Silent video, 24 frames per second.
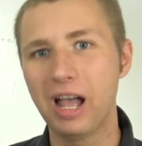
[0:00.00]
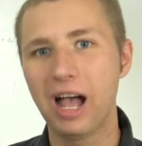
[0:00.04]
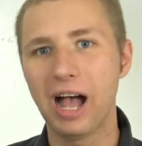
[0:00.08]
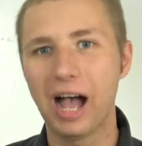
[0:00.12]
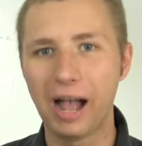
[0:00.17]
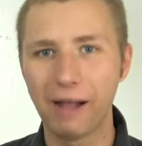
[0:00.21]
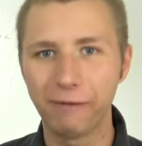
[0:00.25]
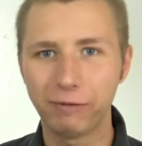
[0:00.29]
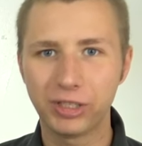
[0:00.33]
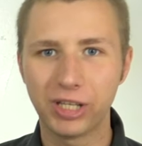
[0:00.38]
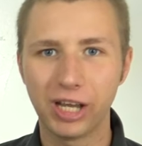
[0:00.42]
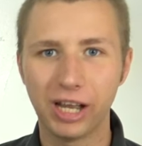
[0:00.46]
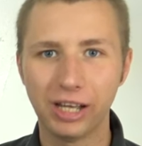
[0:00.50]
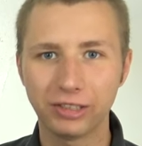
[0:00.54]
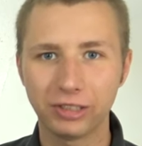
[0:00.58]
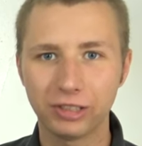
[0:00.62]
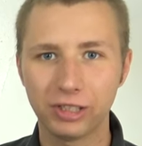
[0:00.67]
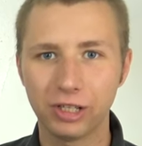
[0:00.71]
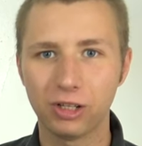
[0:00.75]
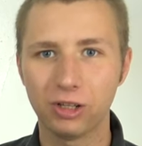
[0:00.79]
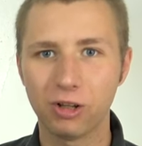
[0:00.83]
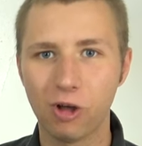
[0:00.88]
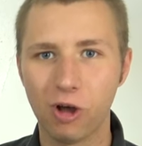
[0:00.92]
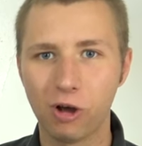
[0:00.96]
I've
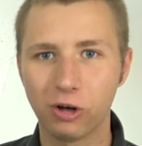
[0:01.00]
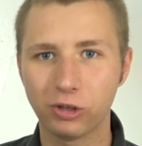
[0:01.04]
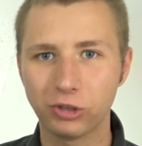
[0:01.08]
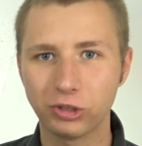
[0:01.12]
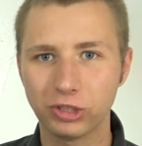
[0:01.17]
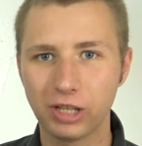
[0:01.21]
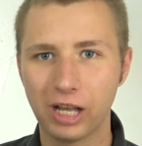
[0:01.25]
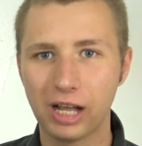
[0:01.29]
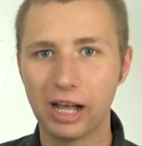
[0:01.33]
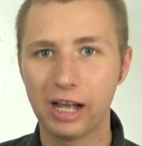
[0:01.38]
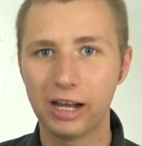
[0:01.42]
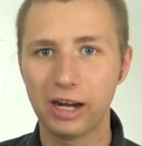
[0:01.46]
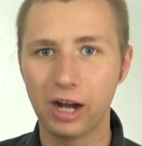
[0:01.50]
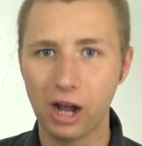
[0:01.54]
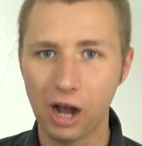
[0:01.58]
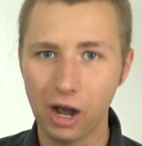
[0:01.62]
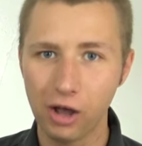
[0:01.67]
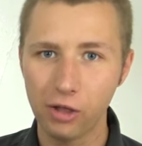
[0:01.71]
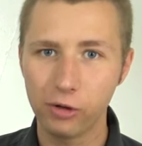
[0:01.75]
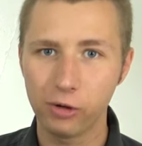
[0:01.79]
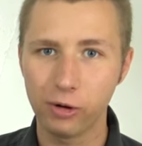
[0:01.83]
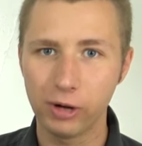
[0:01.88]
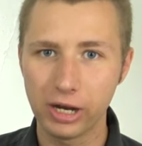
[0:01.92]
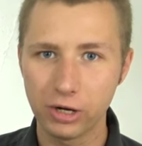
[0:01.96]
tested alongside
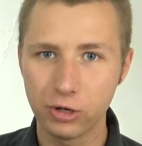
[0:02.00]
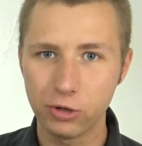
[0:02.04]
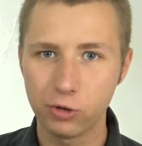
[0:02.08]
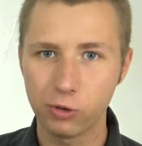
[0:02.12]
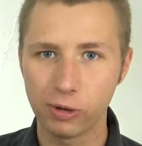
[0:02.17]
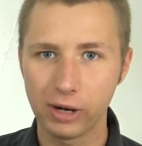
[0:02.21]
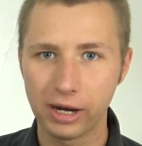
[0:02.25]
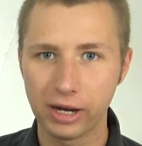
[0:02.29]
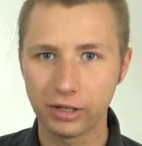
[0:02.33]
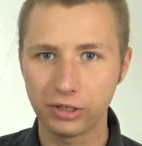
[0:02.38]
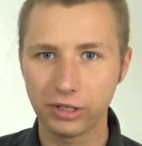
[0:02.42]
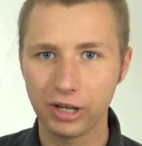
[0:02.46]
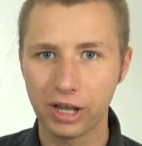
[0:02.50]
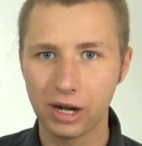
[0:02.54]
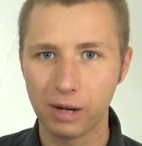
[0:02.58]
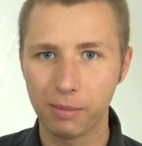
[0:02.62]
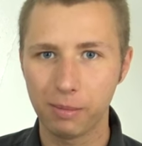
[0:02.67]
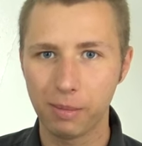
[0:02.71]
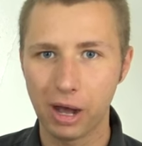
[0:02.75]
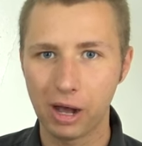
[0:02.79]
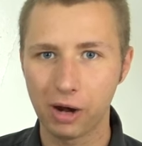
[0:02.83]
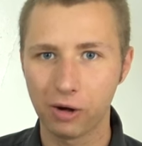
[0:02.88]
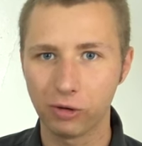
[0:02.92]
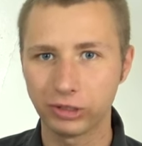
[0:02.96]
other indoor antenna
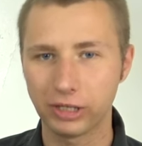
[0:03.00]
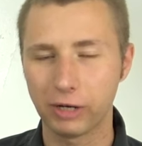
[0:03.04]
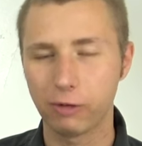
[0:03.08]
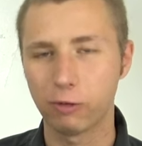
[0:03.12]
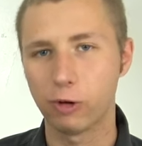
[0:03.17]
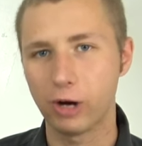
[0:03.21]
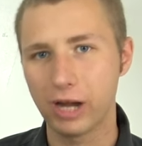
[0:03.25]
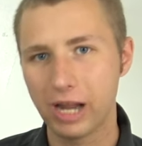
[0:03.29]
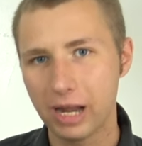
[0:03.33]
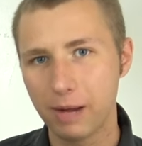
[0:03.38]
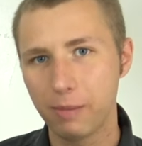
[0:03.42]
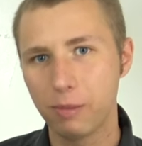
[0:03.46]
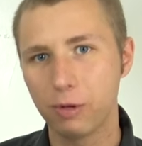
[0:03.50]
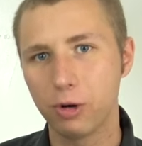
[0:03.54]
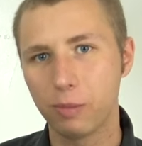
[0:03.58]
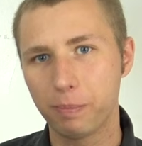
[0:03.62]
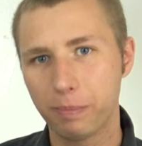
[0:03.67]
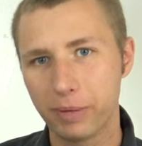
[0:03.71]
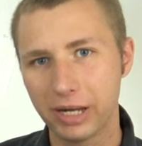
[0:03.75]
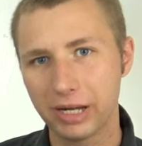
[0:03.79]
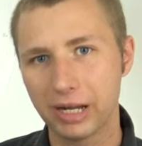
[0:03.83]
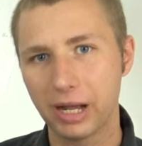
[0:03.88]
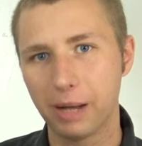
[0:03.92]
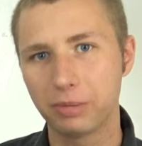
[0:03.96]
models that were able to
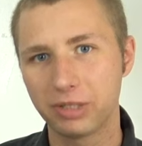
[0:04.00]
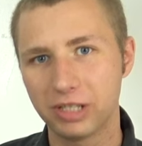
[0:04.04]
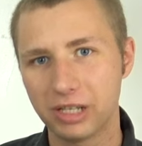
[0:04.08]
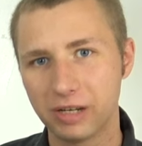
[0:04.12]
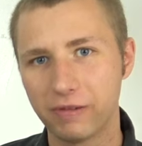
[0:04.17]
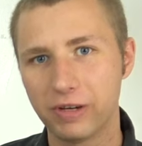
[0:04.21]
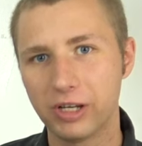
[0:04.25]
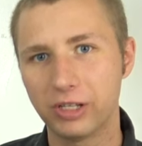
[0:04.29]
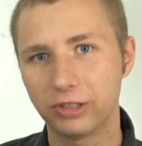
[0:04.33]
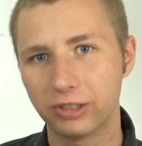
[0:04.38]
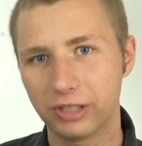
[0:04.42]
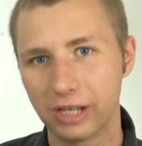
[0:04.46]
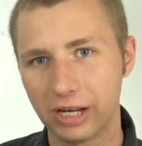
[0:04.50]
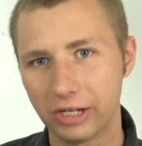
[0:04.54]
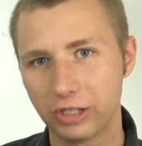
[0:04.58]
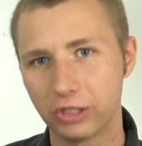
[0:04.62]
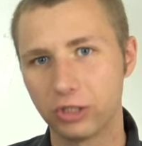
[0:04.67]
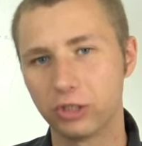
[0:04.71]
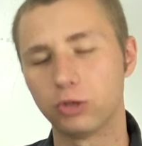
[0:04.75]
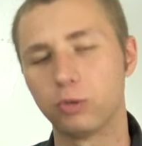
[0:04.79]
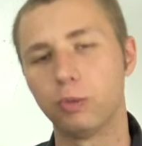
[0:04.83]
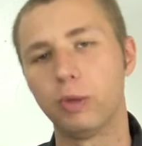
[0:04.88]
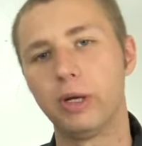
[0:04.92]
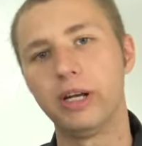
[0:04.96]
pick up TV
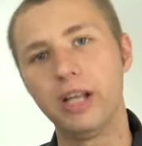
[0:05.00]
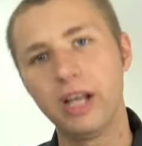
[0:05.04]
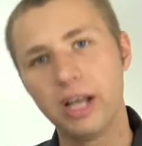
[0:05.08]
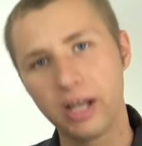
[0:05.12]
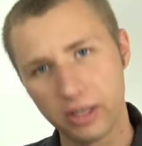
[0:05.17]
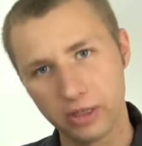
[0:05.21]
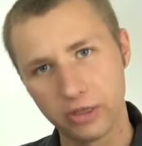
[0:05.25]
stations when